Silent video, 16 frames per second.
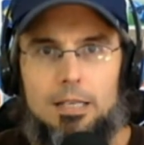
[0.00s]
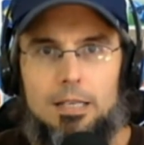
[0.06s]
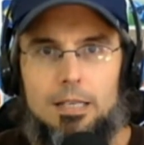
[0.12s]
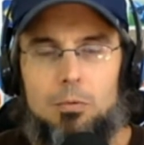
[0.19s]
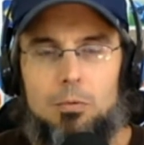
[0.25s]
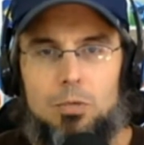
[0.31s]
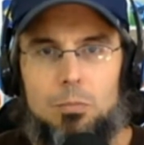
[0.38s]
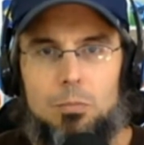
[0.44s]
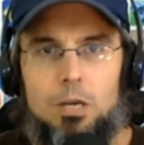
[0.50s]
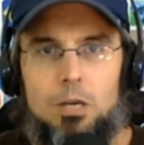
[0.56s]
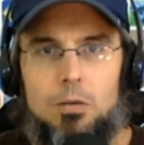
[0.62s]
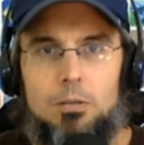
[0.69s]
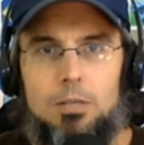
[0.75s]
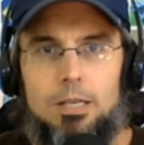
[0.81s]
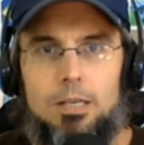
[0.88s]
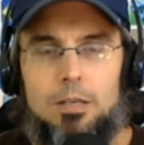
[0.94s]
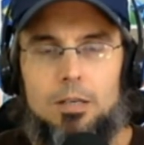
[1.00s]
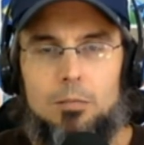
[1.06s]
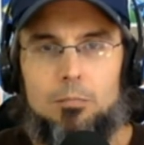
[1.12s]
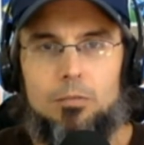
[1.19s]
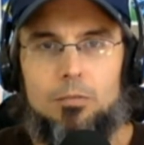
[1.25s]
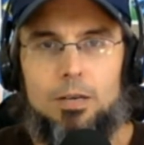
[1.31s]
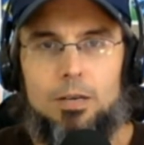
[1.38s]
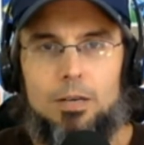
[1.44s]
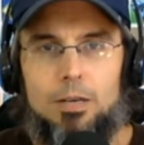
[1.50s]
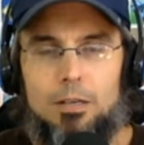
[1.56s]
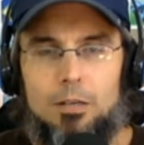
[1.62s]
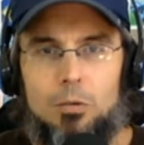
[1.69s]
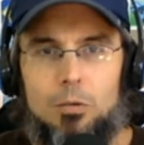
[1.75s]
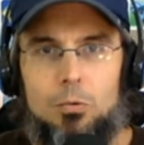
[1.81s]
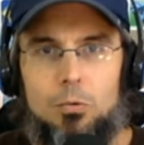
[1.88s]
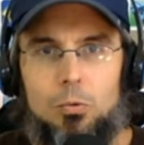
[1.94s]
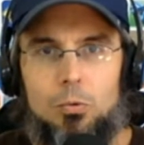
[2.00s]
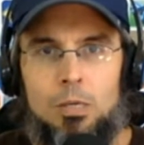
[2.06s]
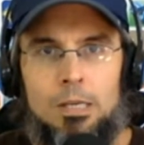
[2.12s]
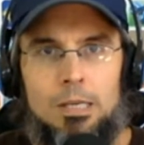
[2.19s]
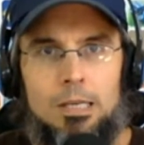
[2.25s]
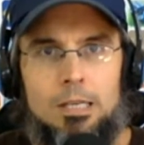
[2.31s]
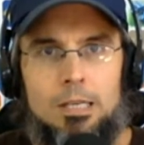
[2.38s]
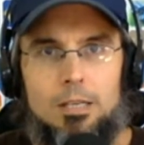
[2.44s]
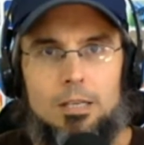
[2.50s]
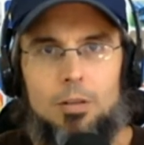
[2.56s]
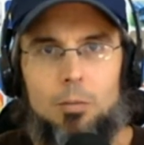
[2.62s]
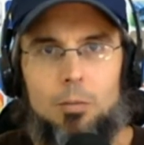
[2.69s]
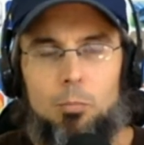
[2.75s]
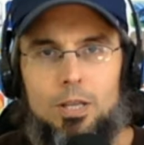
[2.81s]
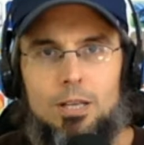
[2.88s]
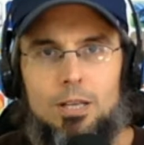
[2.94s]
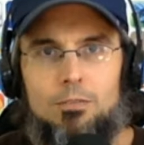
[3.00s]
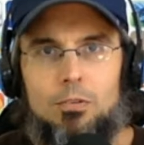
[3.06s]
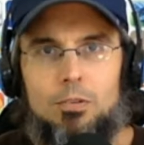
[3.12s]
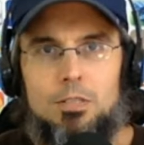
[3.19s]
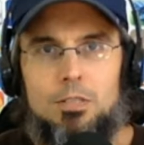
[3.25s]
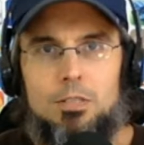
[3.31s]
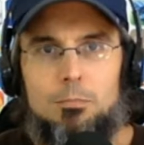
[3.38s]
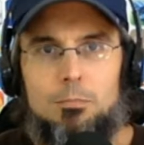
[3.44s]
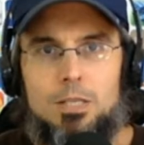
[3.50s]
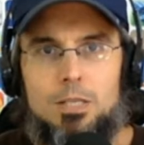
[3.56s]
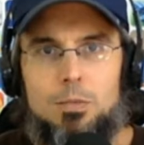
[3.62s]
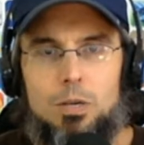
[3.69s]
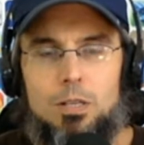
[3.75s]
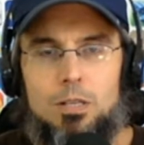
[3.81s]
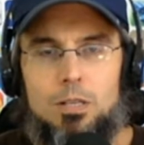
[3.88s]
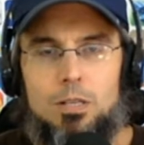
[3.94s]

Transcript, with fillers: demoed some code there and provided a whole developer kit for us to mess with.